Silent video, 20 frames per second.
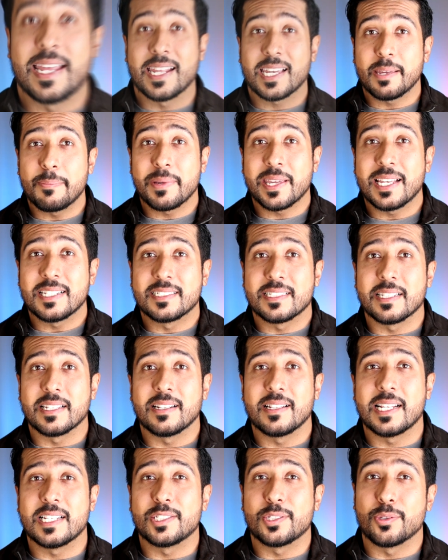And it can be as
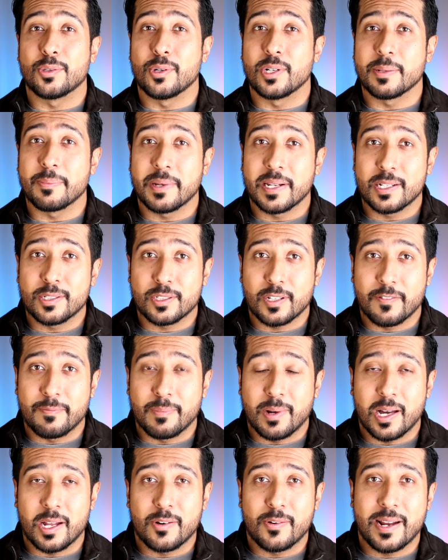little as 30 minutes of
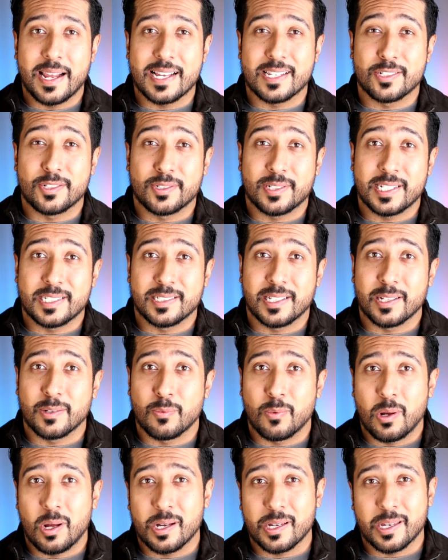moderate exercise like
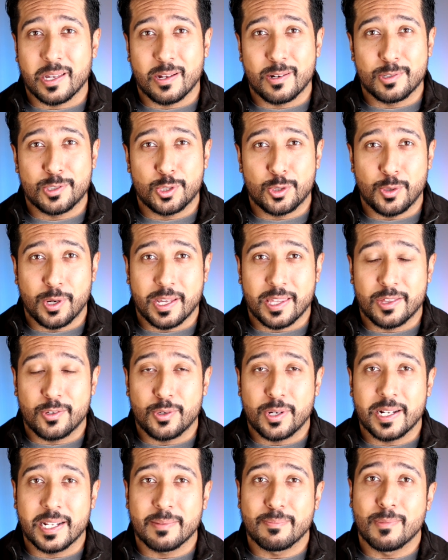walking or strength
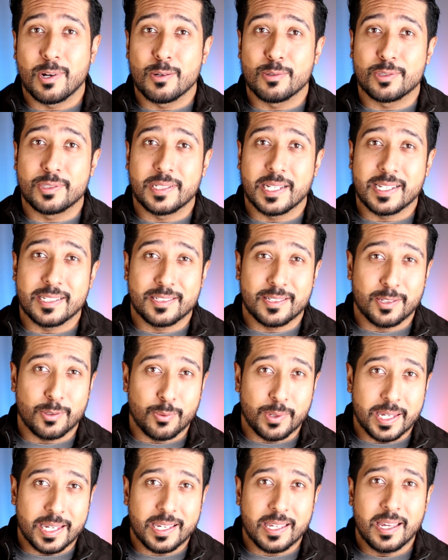training most days of the
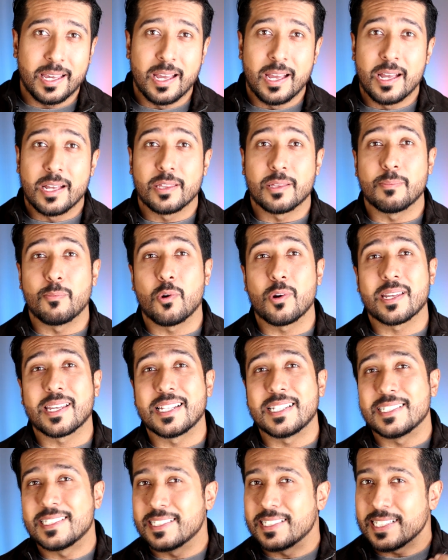week. The more
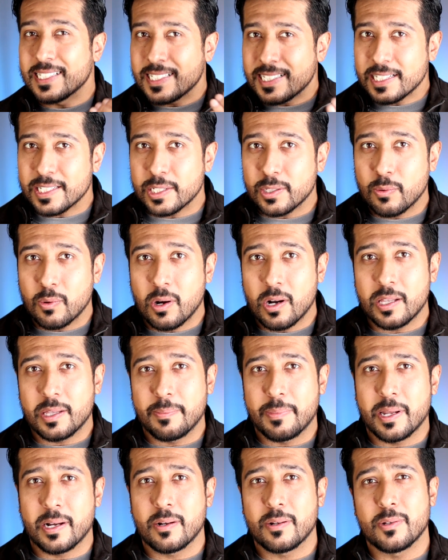consistent you are,
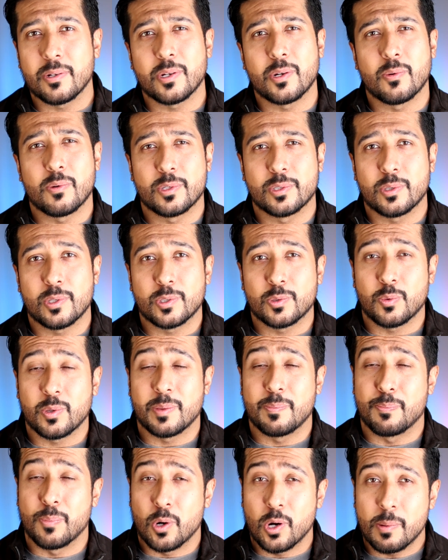the better your results
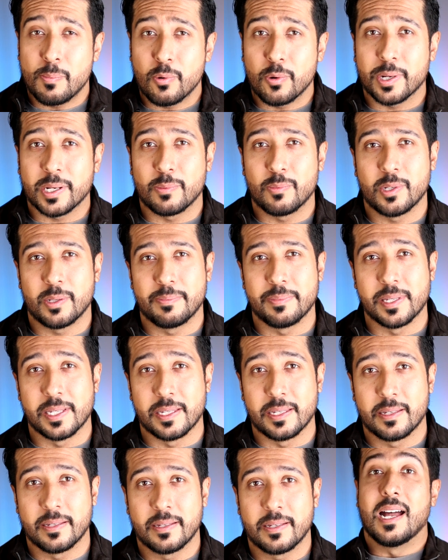with berberine will
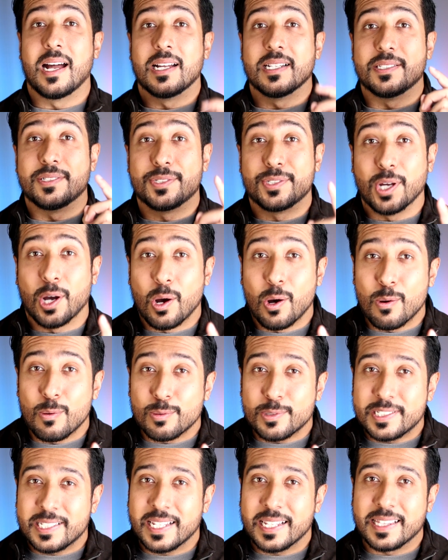be. A
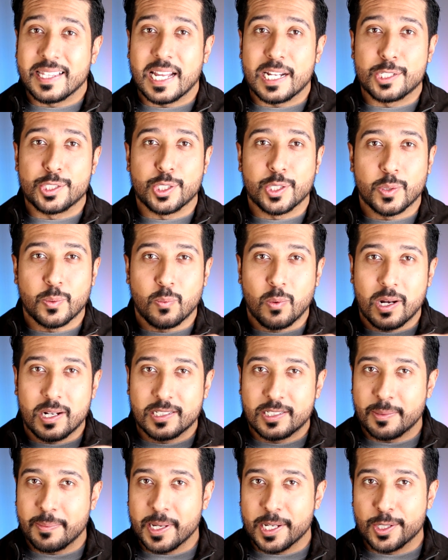don't that you
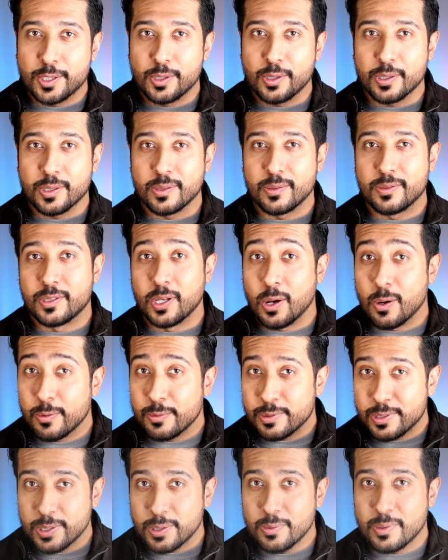want to make sure you
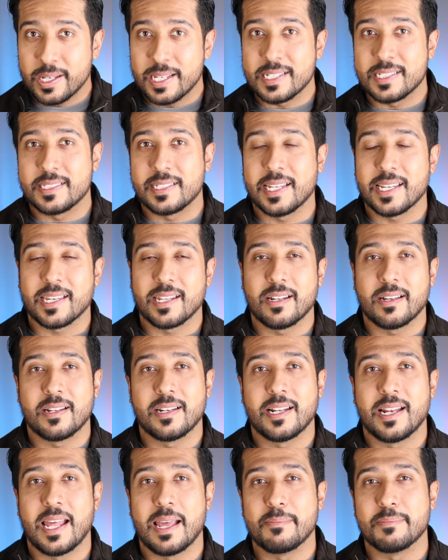don't do is taking
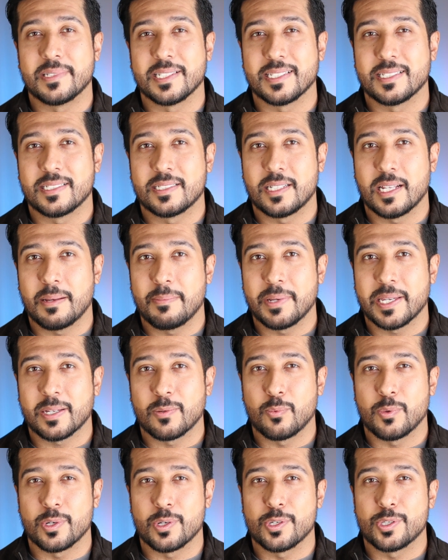on an empty
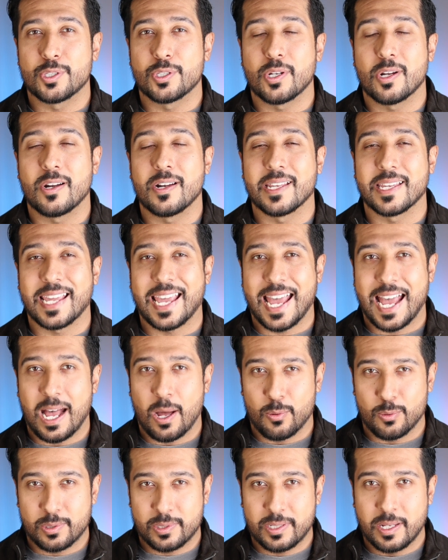stomach when you're starting
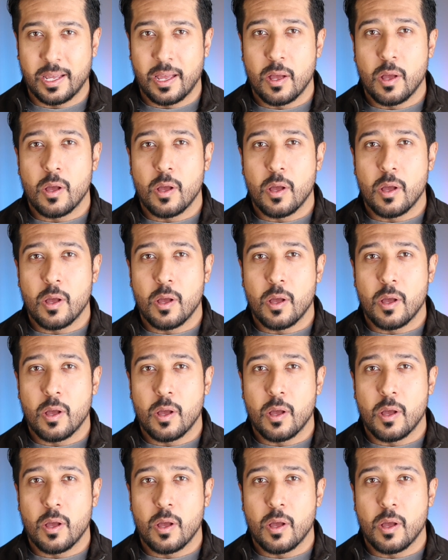out.